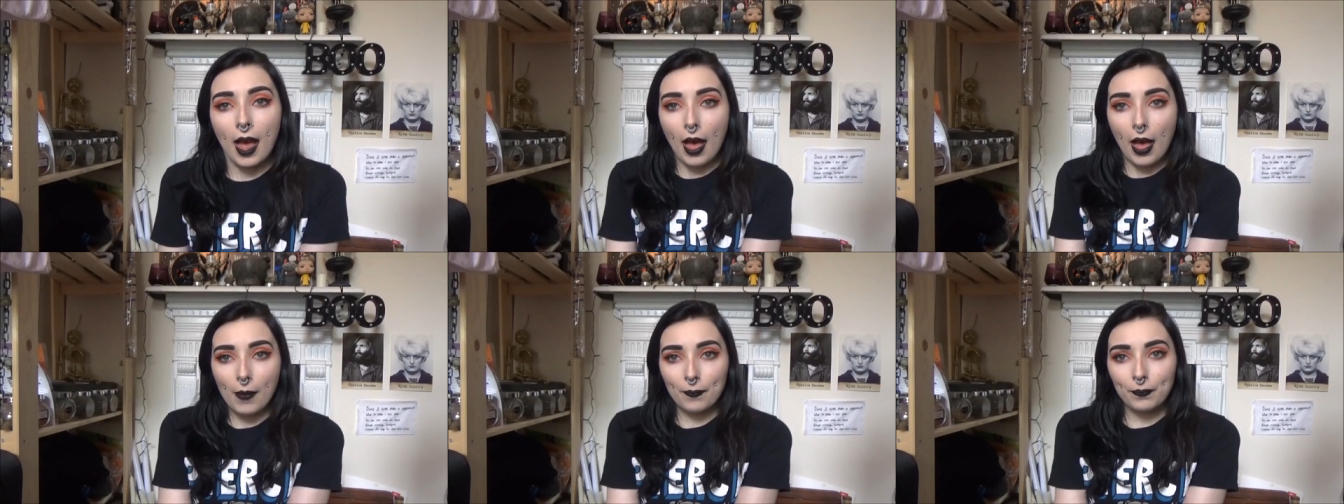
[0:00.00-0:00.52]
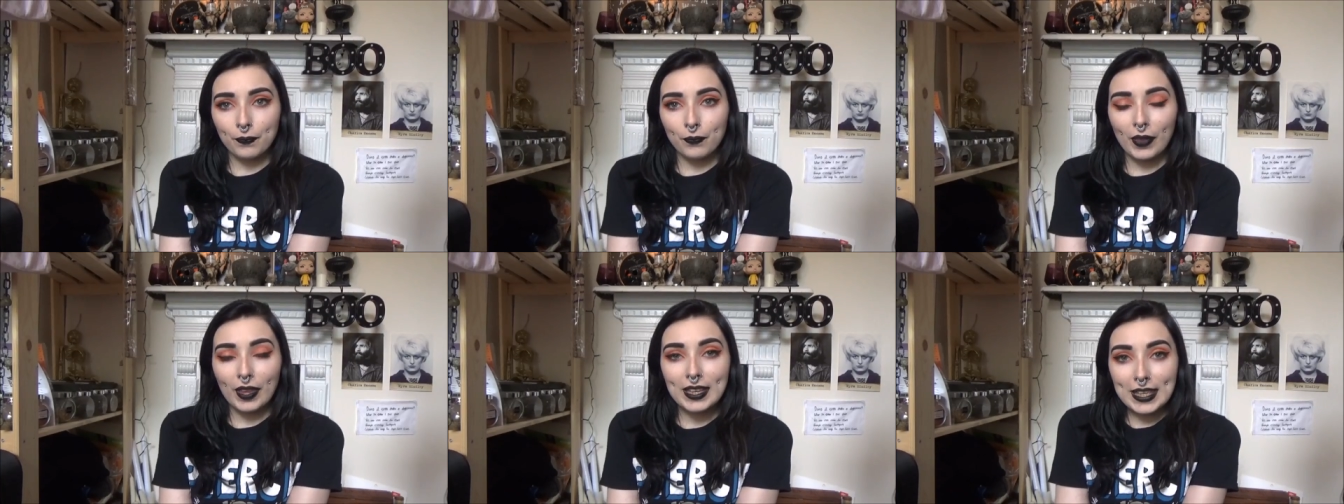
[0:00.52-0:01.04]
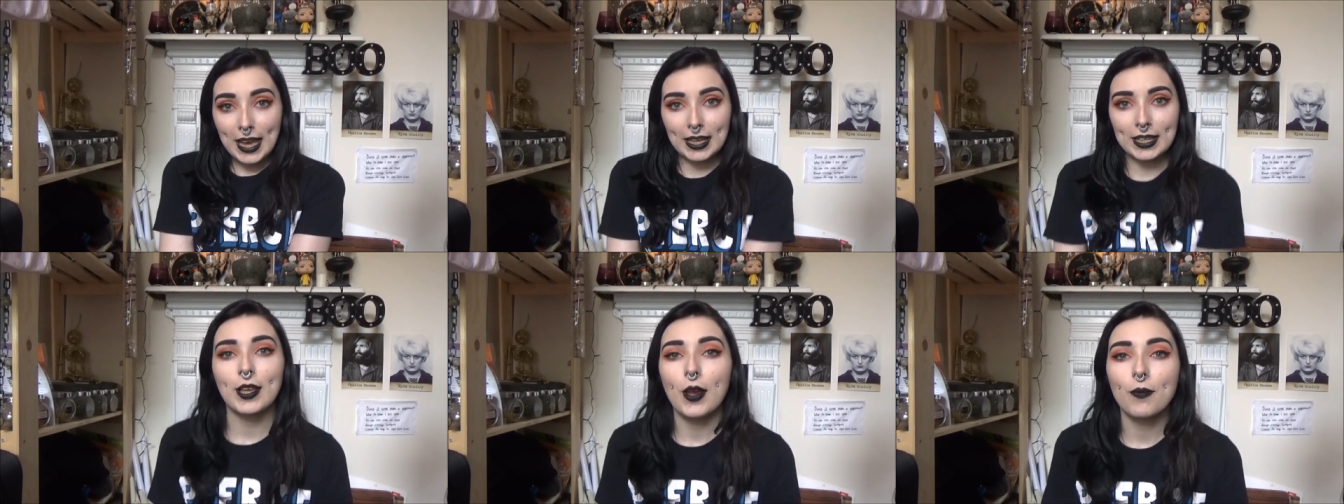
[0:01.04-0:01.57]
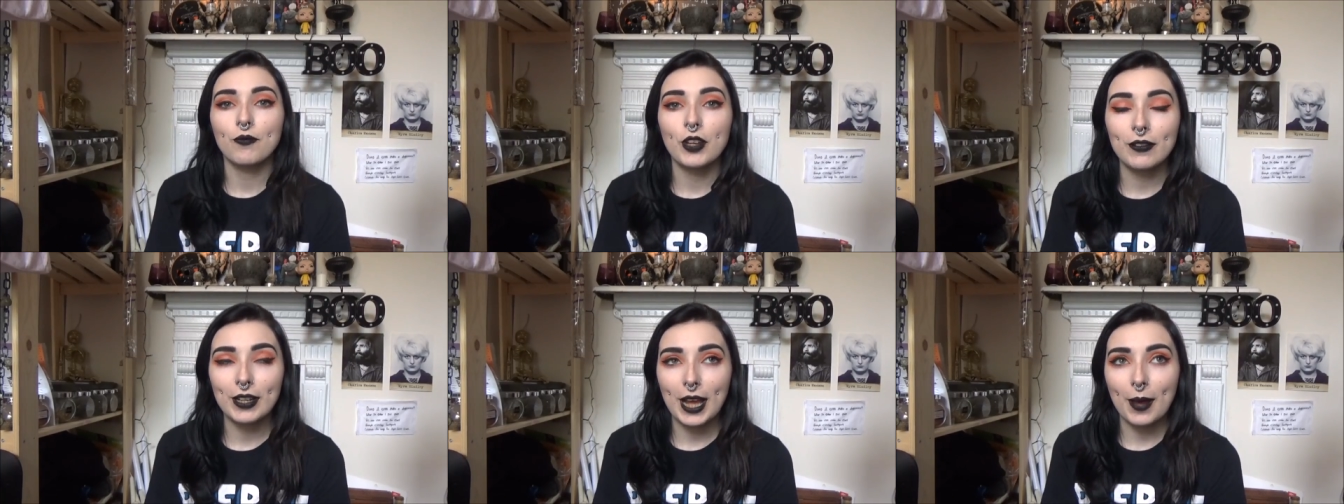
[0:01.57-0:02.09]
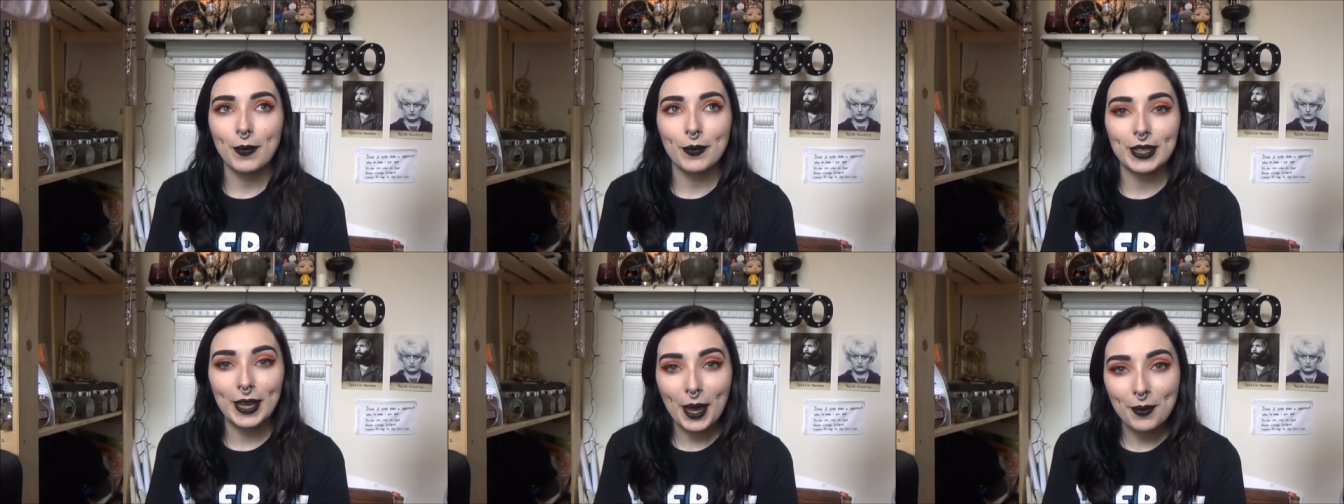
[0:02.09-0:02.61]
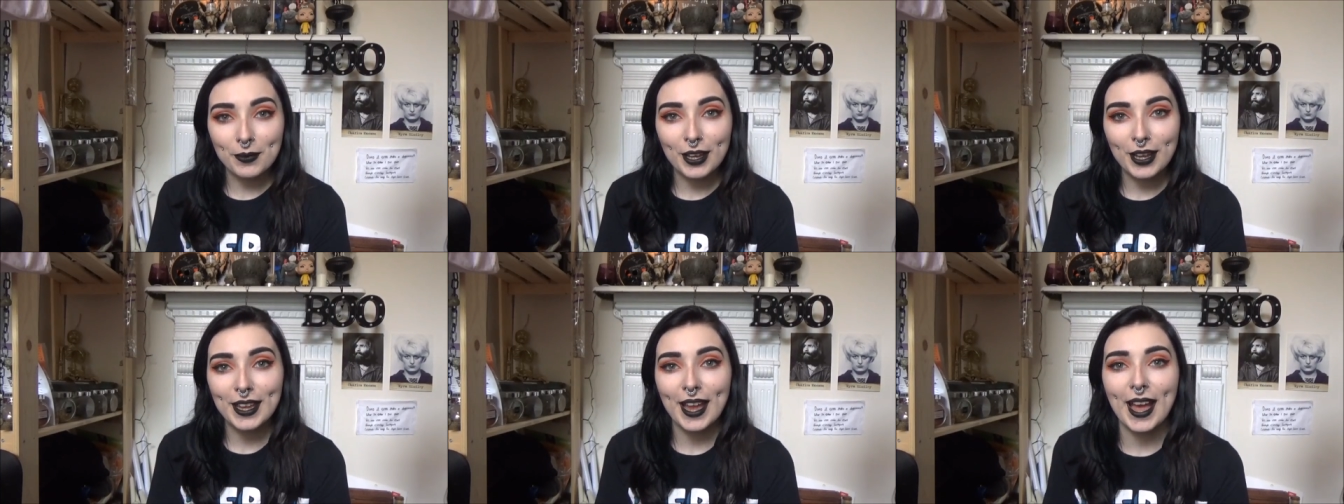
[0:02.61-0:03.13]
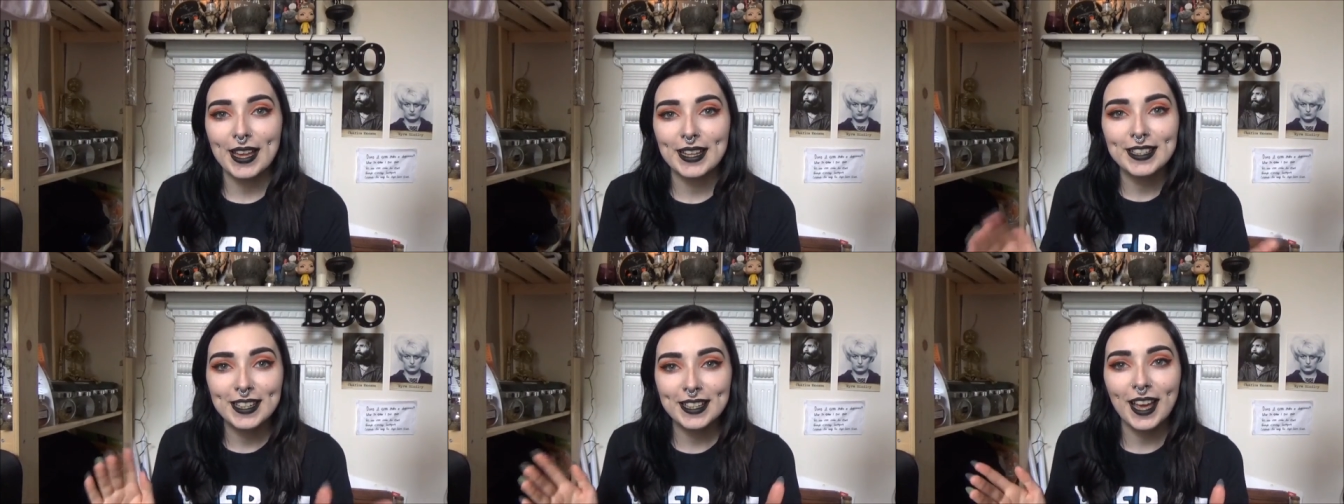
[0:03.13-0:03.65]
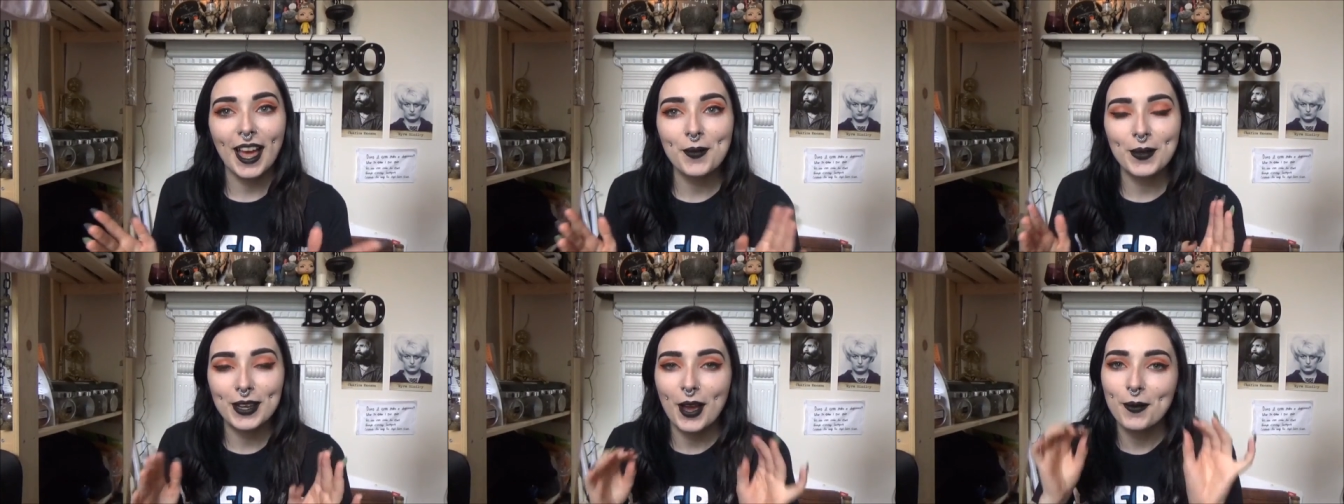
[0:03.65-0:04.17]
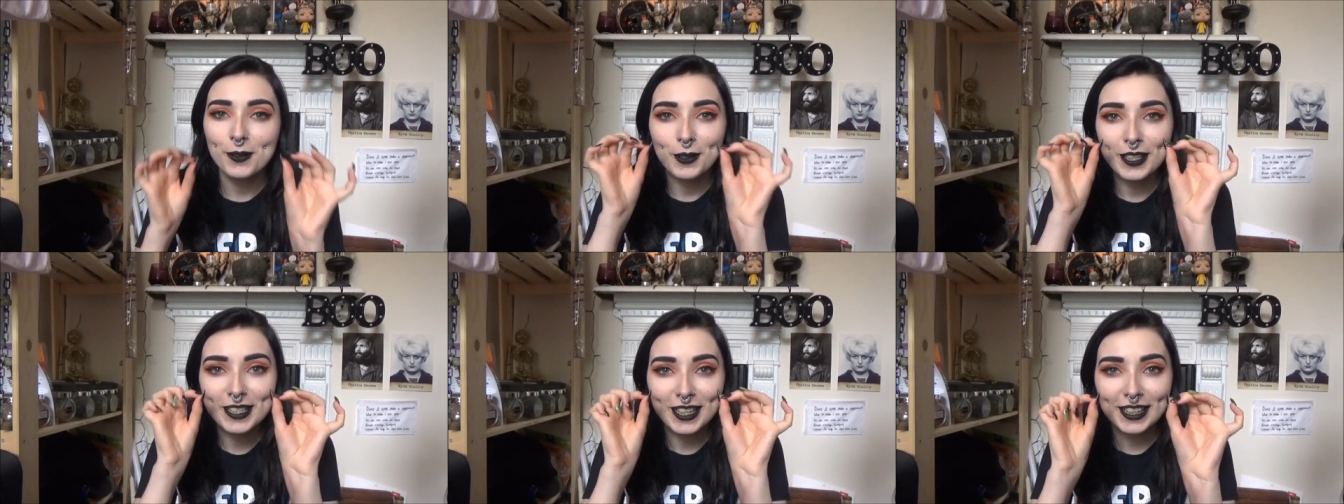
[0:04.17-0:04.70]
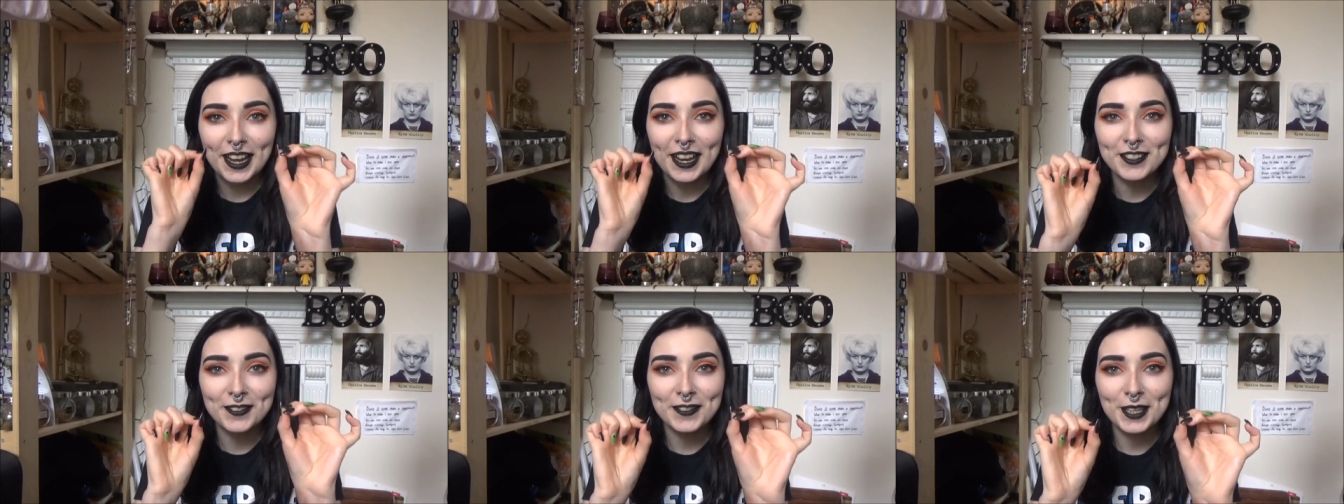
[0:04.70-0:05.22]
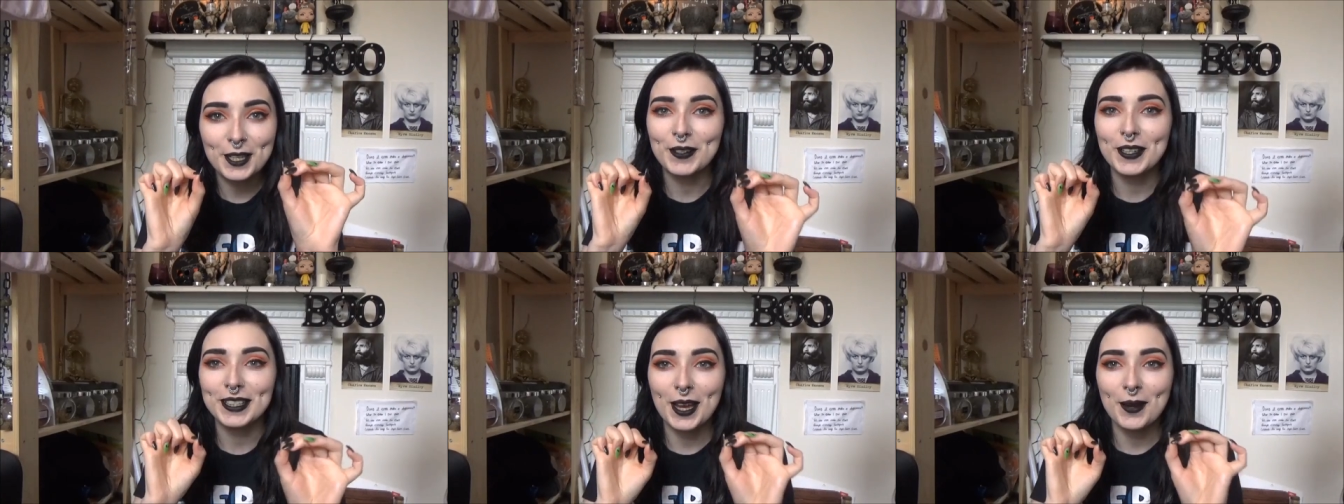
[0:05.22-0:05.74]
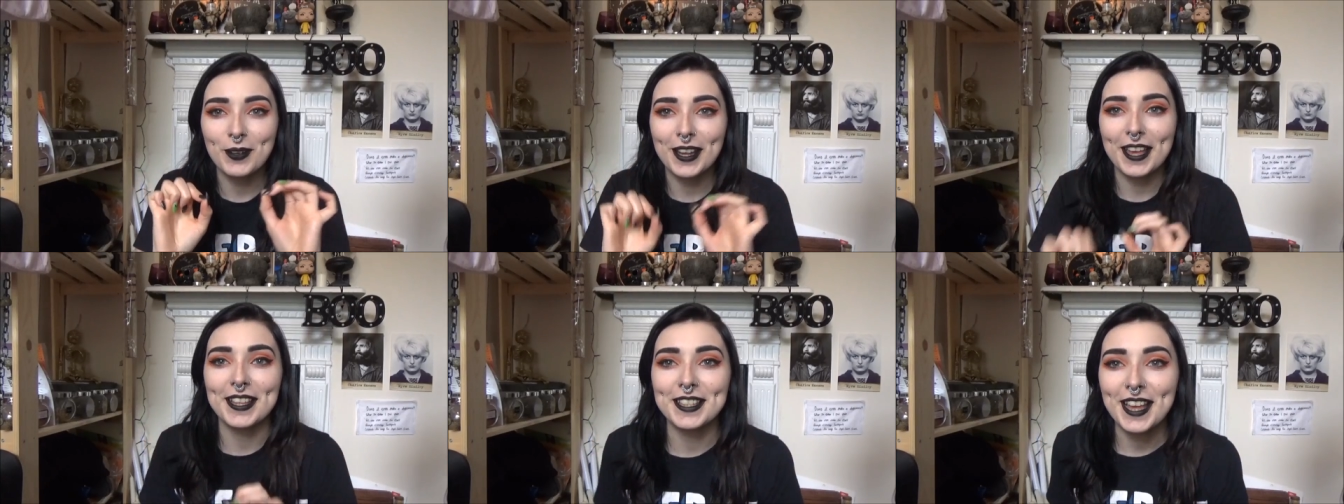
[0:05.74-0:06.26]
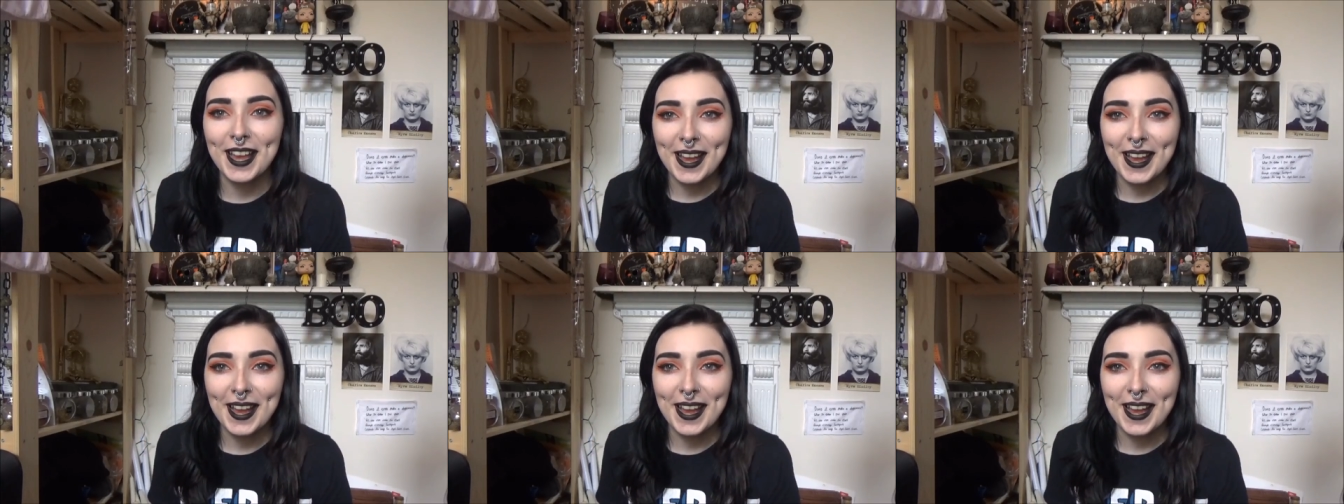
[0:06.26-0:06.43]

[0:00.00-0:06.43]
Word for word: Um, yeah, so I'm really, really happy with the camera, and yeah, but now I'm talking to like an actual serious camera lens,